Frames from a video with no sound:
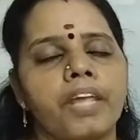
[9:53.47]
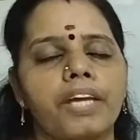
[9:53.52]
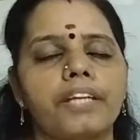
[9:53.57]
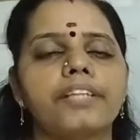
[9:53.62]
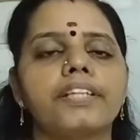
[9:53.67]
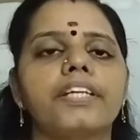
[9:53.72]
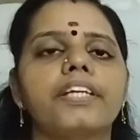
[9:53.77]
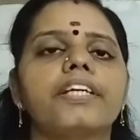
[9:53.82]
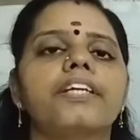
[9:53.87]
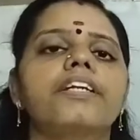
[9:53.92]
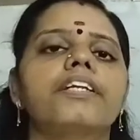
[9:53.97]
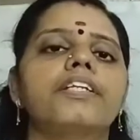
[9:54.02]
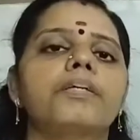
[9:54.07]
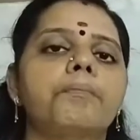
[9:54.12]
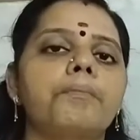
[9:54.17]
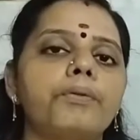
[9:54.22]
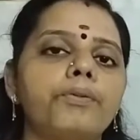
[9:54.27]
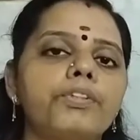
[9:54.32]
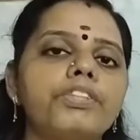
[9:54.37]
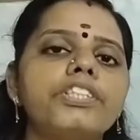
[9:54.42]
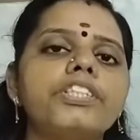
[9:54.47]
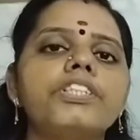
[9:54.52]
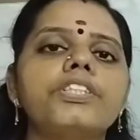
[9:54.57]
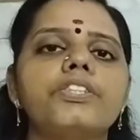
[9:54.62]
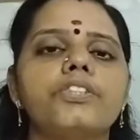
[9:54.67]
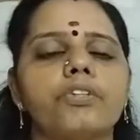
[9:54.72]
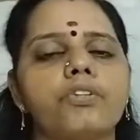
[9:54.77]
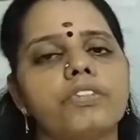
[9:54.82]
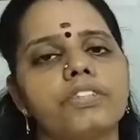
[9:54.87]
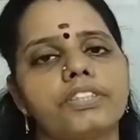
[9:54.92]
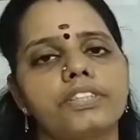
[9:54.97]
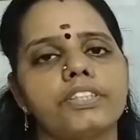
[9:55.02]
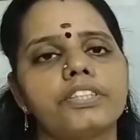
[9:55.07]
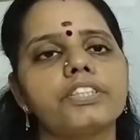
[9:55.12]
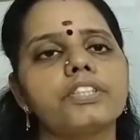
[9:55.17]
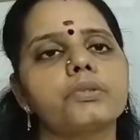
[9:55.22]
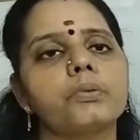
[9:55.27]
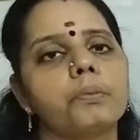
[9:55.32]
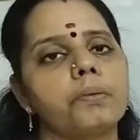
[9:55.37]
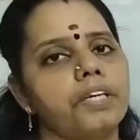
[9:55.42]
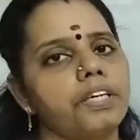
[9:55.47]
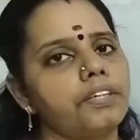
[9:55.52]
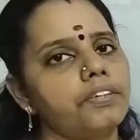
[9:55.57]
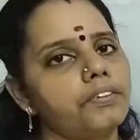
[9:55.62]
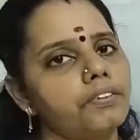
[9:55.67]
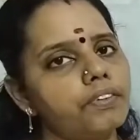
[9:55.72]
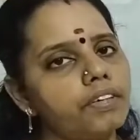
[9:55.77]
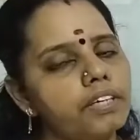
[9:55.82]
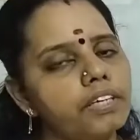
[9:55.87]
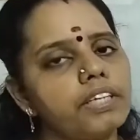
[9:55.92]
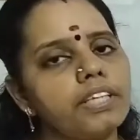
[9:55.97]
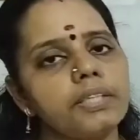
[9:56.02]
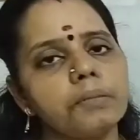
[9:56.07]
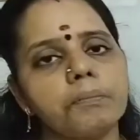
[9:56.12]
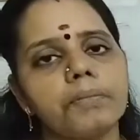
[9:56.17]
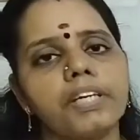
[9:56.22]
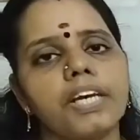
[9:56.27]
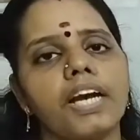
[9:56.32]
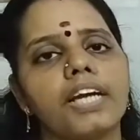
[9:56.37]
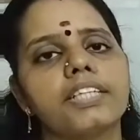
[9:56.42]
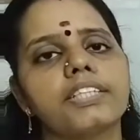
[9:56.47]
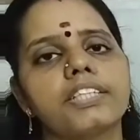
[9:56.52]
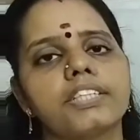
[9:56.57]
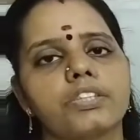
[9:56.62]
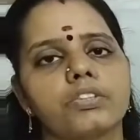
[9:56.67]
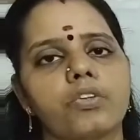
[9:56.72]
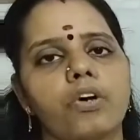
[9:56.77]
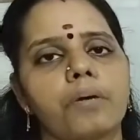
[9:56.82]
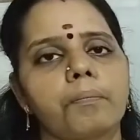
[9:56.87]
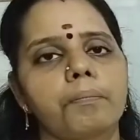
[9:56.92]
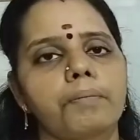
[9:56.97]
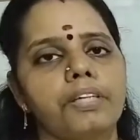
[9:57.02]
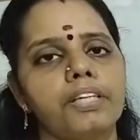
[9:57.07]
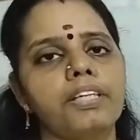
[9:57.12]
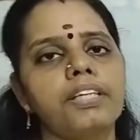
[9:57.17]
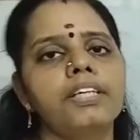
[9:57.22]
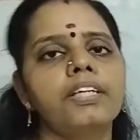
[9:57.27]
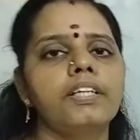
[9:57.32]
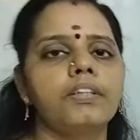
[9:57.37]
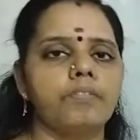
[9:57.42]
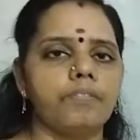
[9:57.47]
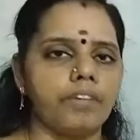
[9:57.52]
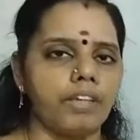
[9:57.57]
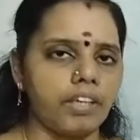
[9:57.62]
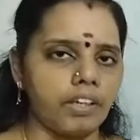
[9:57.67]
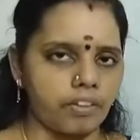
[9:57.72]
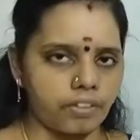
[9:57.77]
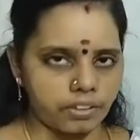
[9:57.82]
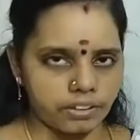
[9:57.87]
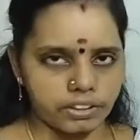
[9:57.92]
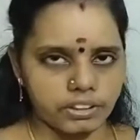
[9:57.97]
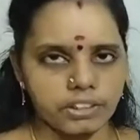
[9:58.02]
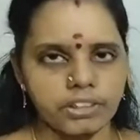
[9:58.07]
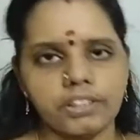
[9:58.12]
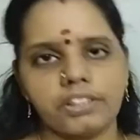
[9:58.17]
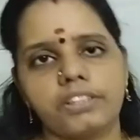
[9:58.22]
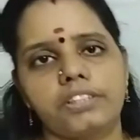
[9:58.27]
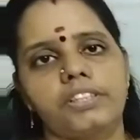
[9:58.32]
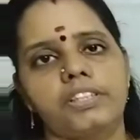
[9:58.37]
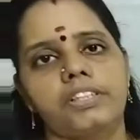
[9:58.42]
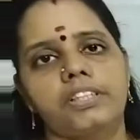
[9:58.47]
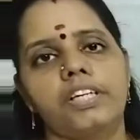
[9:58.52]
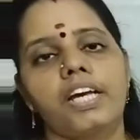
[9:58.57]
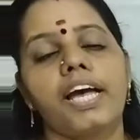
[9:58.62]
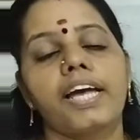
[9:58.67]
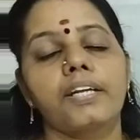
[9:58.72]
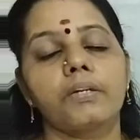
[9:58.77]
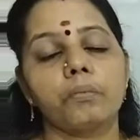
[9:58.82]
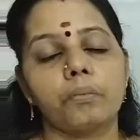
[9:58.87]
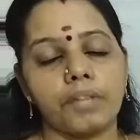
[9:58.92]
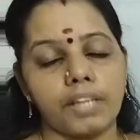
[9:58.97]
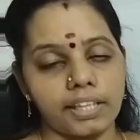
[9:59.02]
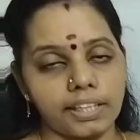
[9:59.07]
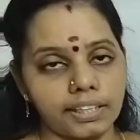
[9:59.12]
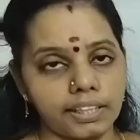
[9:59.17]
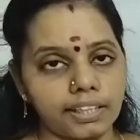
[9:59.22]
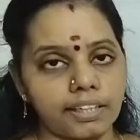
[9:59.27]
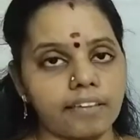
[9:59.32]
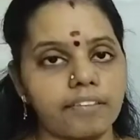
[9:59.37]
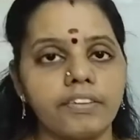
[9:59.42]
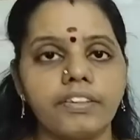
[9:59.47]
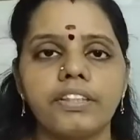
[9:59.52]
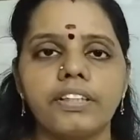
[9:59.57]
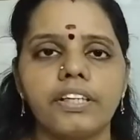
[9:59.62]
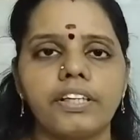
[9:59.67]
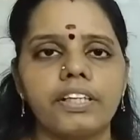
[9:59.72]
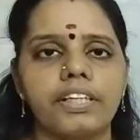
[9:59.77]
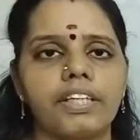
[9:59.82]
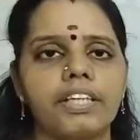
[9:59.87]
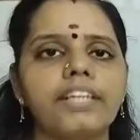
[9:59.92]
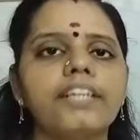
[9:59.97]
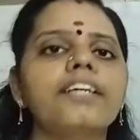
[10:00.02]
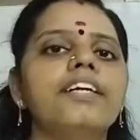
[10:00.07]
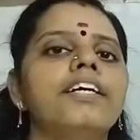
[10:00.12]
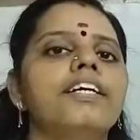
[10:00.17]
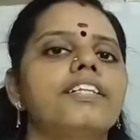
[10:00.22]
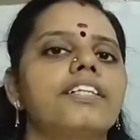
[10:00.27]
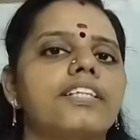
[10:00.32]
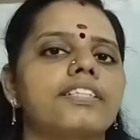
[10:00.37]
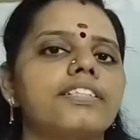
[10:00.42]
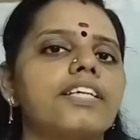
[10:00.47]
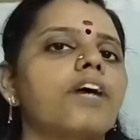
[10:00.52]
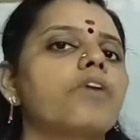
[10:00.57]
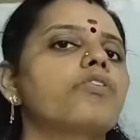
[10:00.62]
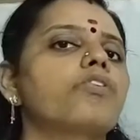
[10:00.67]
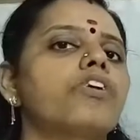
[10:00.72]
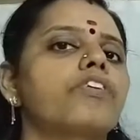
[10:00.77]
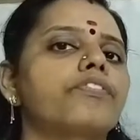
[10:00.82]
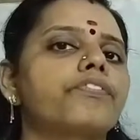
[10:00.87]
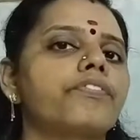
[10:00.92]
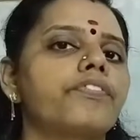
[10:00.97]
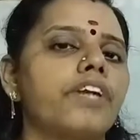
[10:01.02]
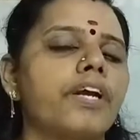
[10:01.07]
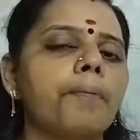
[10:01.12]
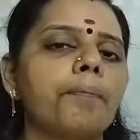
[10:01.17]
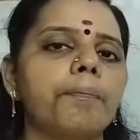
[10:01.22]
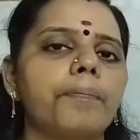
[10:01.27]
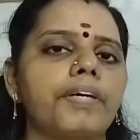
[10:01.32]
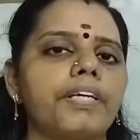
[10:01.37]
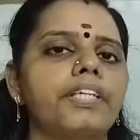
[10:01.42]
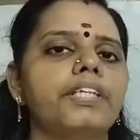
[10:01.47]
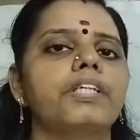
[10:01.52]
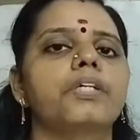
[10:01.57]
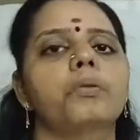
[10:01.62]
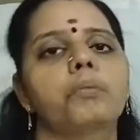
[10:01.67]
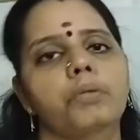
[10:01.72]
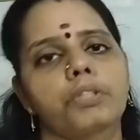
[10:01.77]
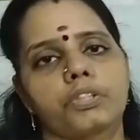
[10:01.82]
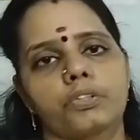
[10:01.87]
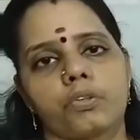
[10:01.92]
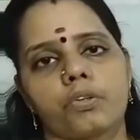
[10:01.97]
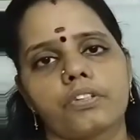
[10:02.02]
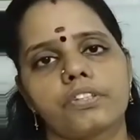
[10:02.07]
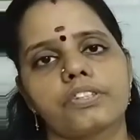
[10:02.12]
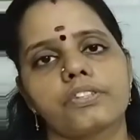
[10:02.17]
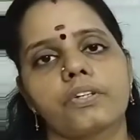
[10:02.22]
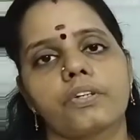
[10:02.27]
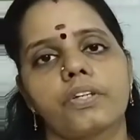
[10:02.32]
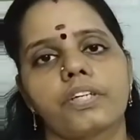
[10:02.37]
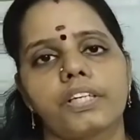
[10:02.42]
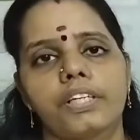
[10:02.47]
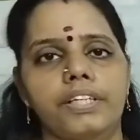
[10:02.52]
and then the Prussian soldiers who were drilling behind the sawmill, were returned, and while they are returning, the sound of trumpet was also